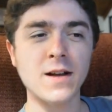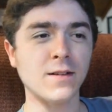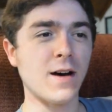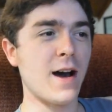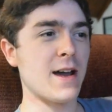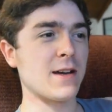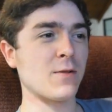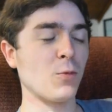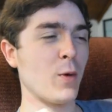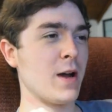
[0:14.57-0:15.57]
Like
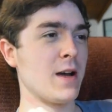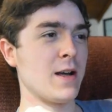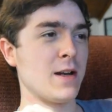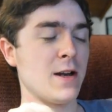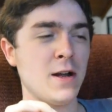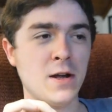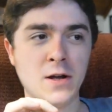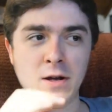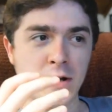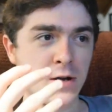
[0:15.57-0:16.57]
when
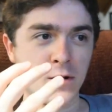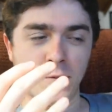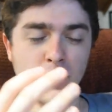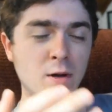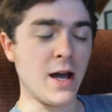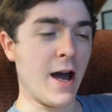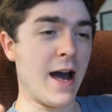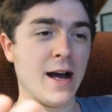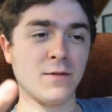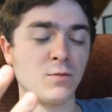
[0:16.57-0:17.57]
we
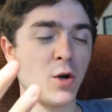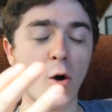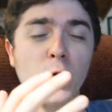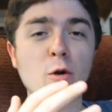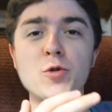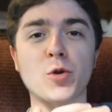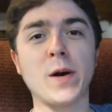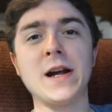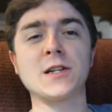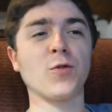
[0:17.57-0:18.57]
had Goku
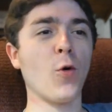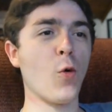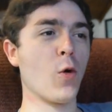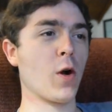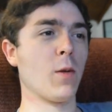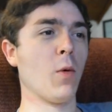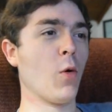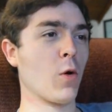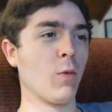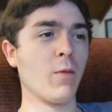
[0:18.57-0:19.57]
transform
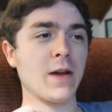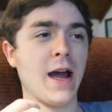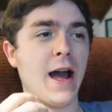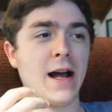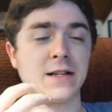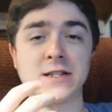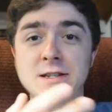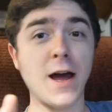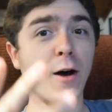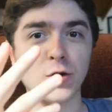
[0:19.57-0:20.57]
or when we had
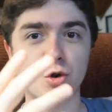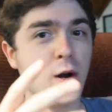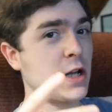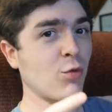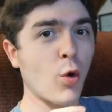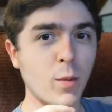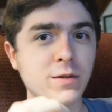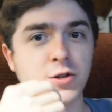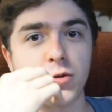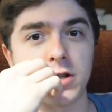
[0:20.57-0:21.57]
Cell transform
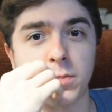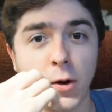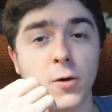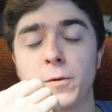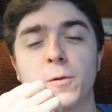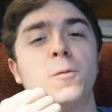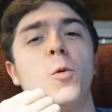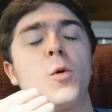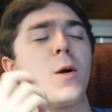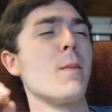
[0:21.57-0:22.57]
into his perfect
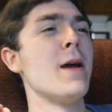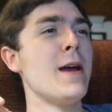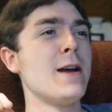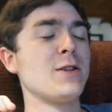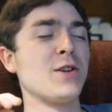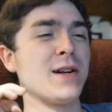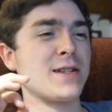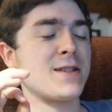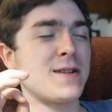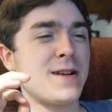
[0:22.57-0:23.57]
form.
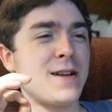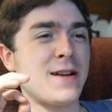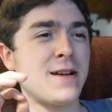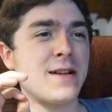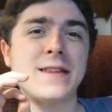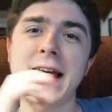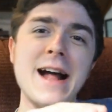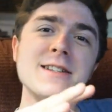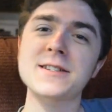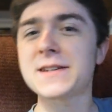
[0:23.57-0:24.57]
Just
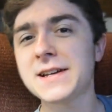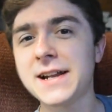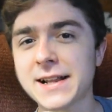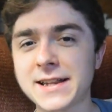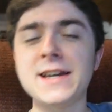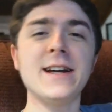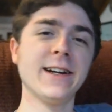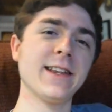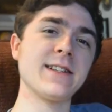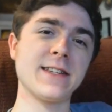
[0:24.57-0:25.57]
that scene at the end
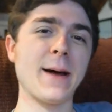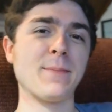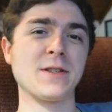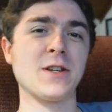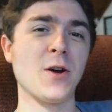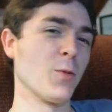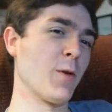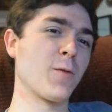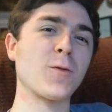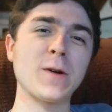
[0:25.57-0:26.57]
of this episode
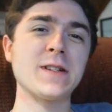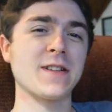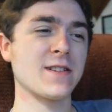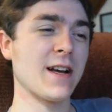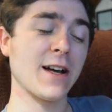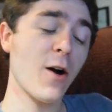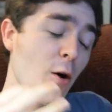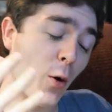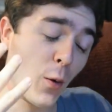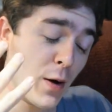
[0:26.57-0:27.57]
when Frieza's like,
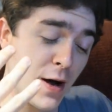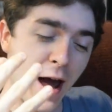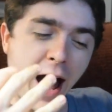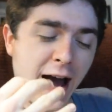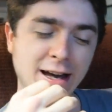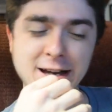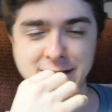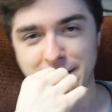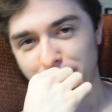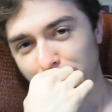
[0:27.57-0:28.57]
oh, I
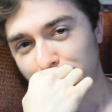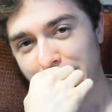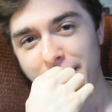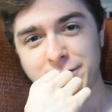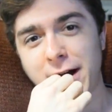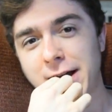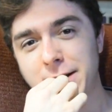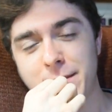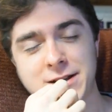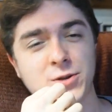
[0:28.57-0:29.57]
guess I don't have time
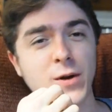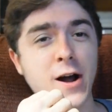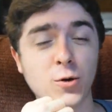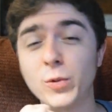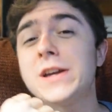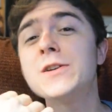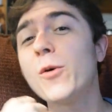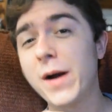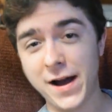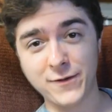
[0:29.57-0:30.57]
to mess around. We
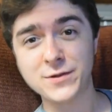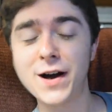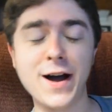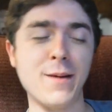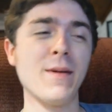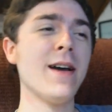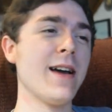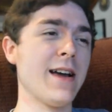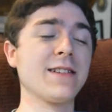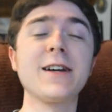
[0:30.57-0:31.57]
don't have time.
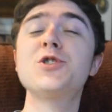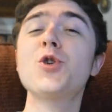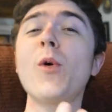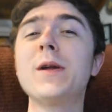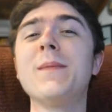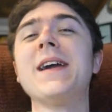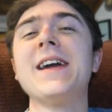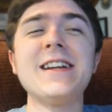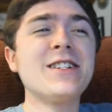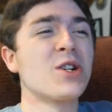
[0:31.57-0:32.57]
He's like, join me.
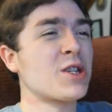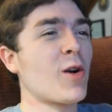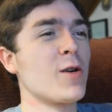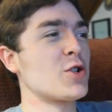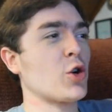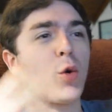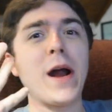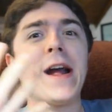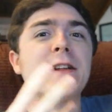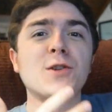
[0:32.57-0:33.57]
And he just starts
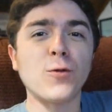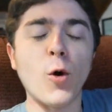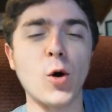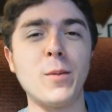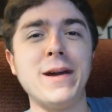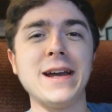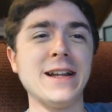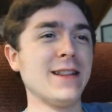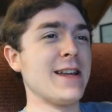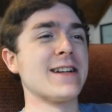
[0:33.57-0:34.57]
transforming,
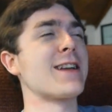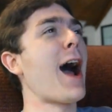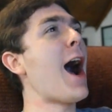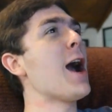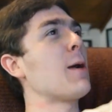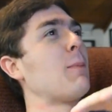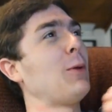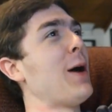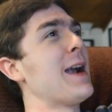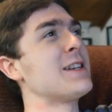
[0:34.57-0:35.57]
and the entire
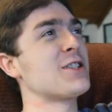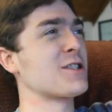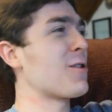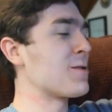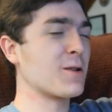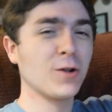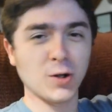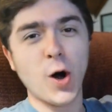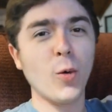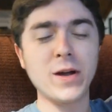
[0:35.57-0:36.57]
planet just starts
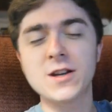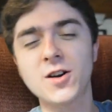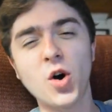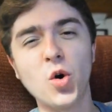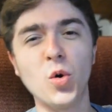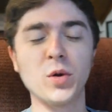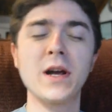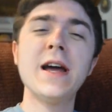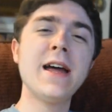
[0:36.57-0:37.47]
glowing gold.